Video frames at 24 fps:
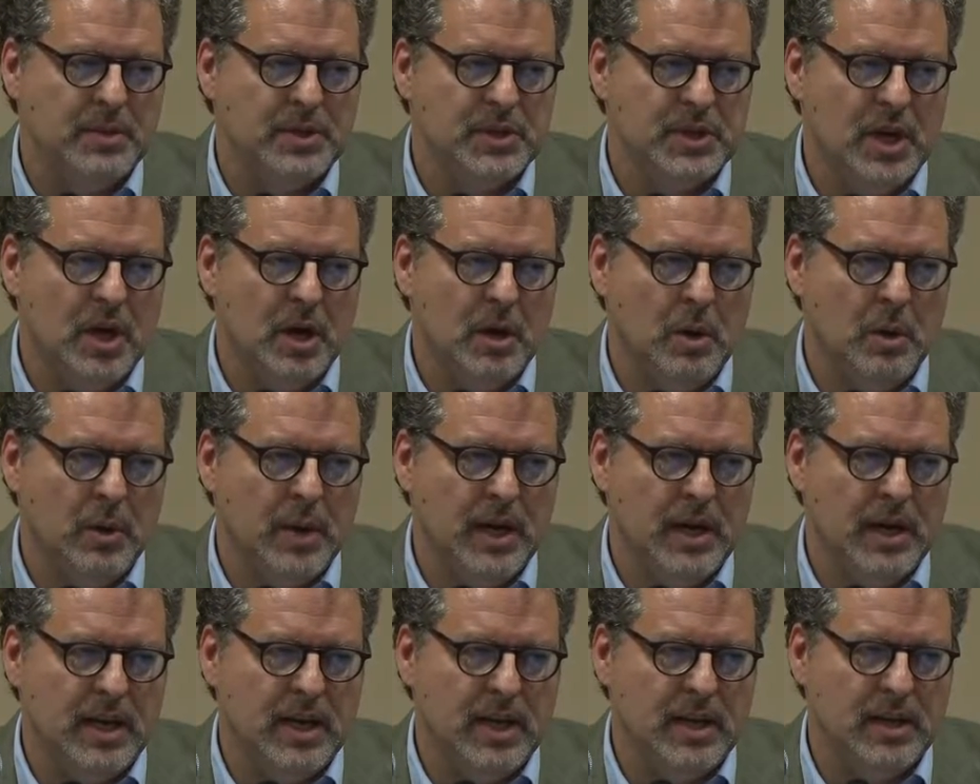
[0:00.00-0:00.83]

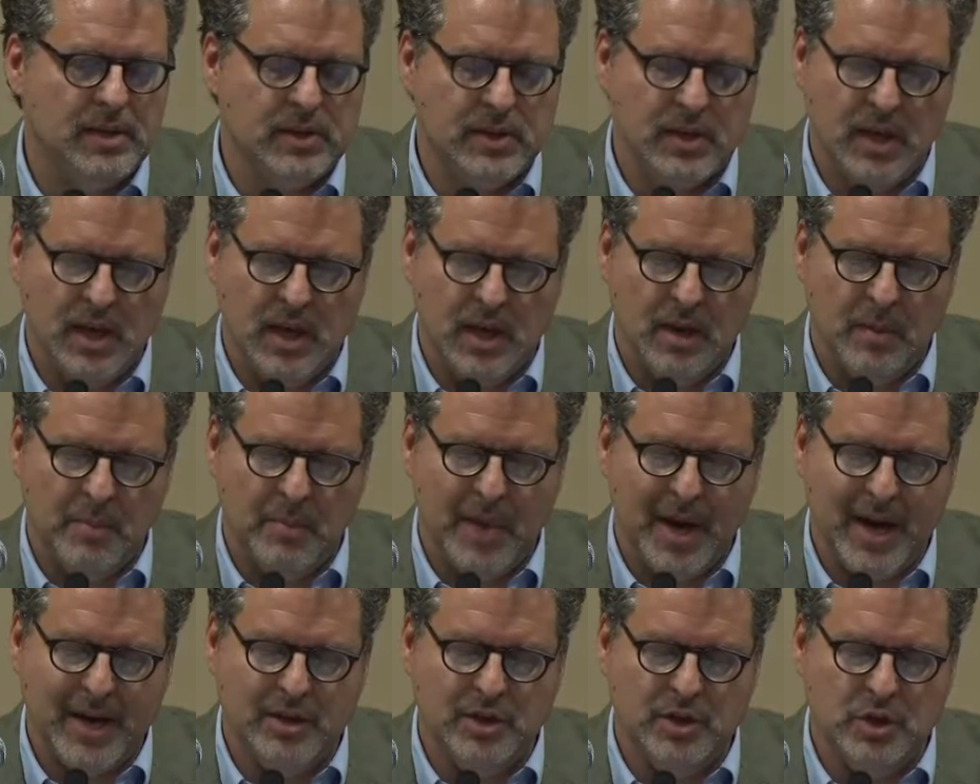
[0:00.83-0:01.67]
So it is,
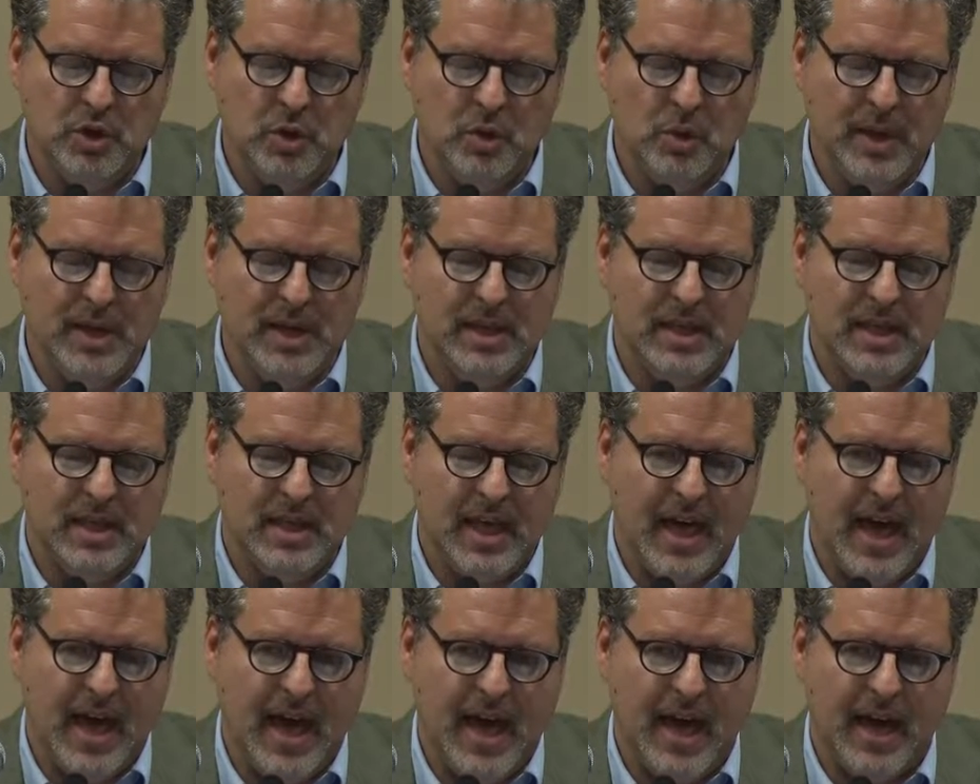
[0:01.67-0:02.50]
by doing
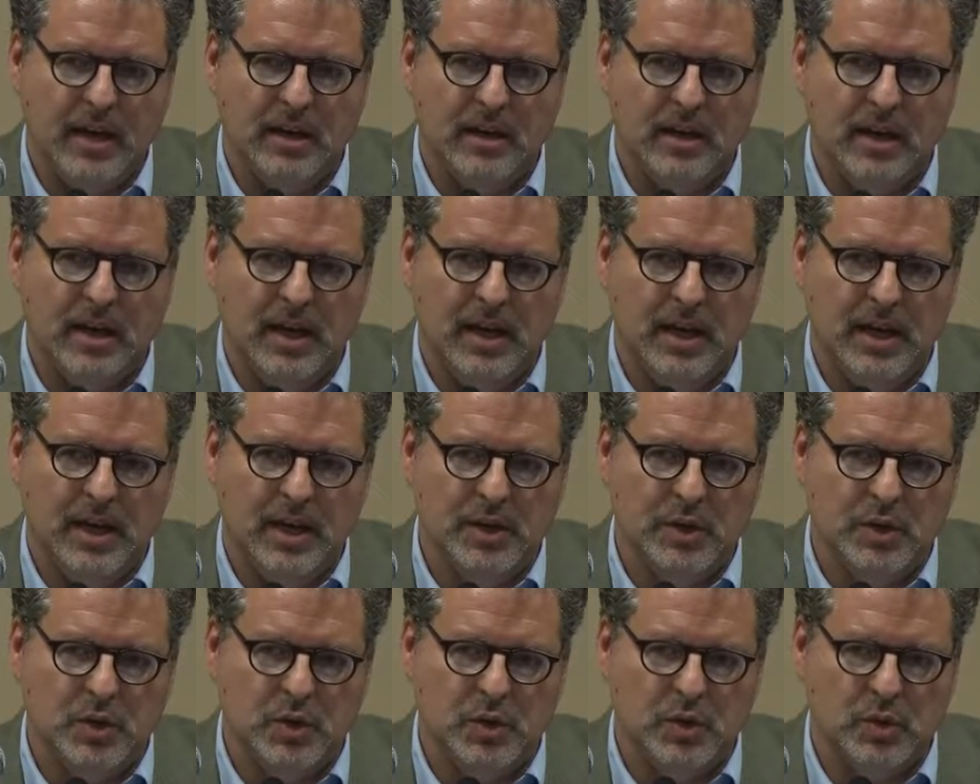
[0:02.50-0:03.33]
that, it
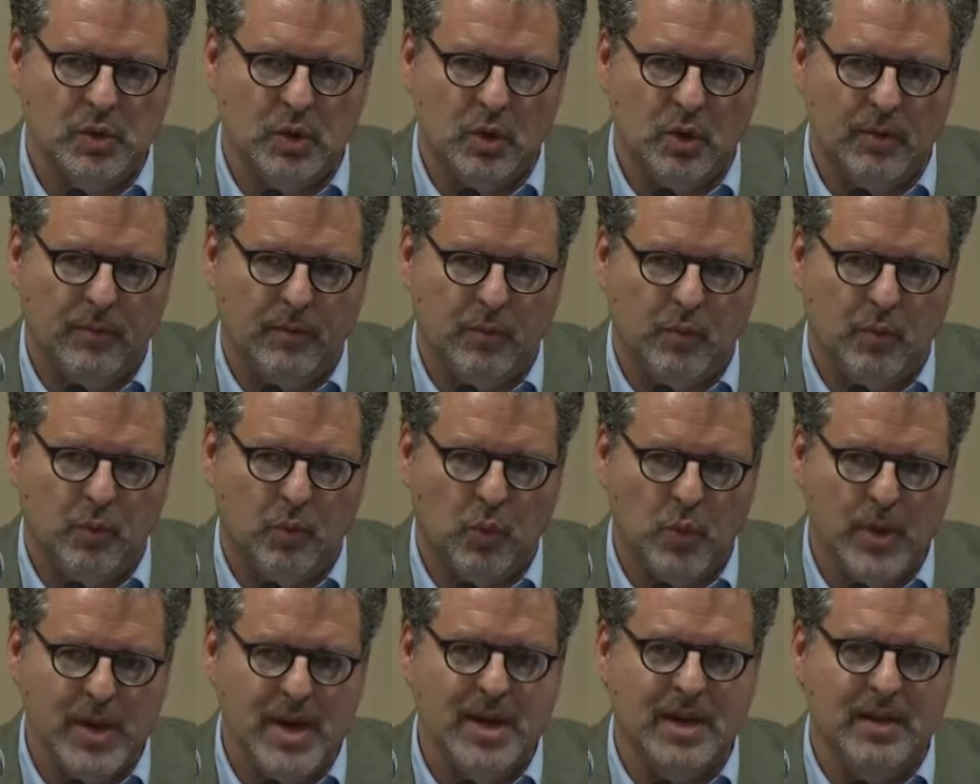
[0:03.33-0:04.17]
is sort of
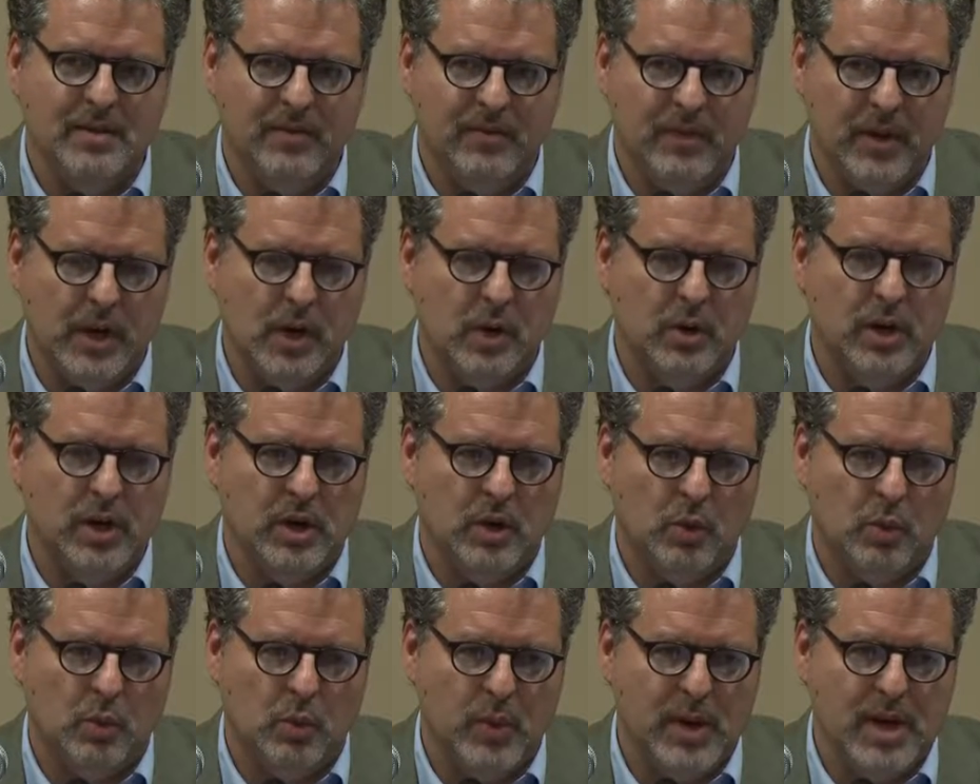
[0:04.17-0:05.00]

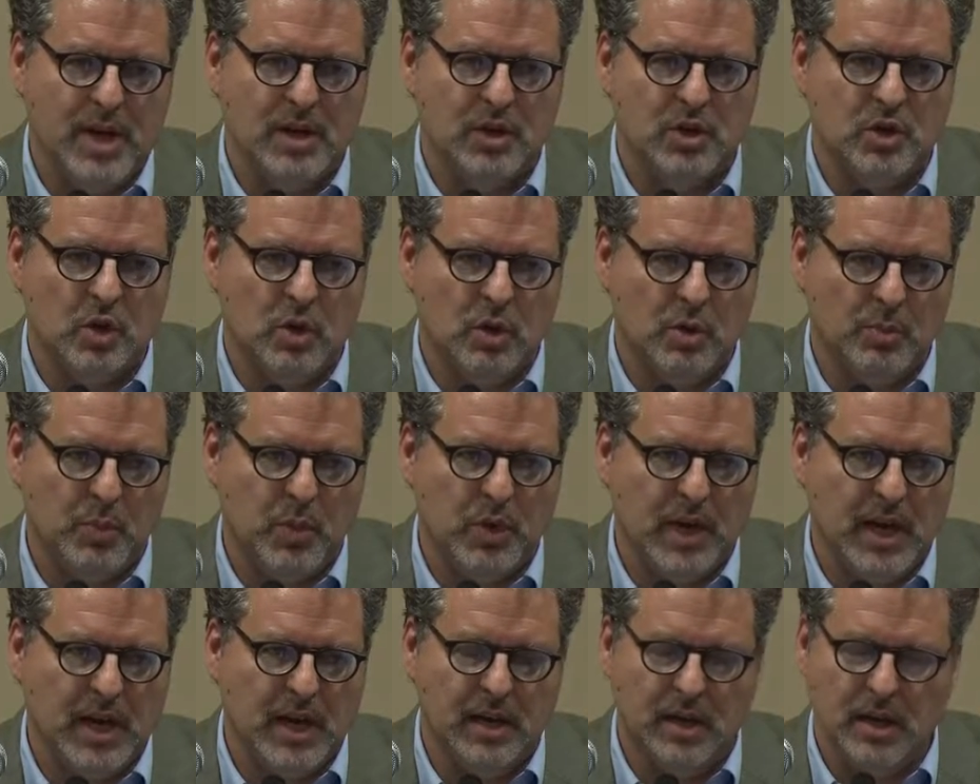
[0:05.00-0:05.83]
reconfiguring or
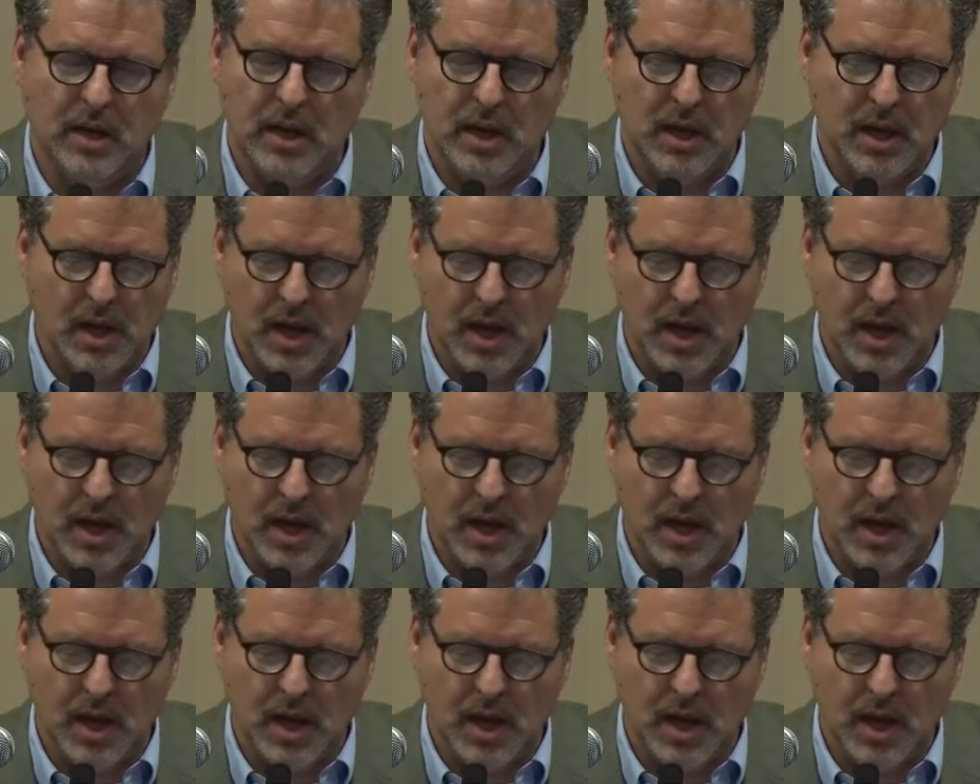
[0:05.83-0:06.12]
reinterpreting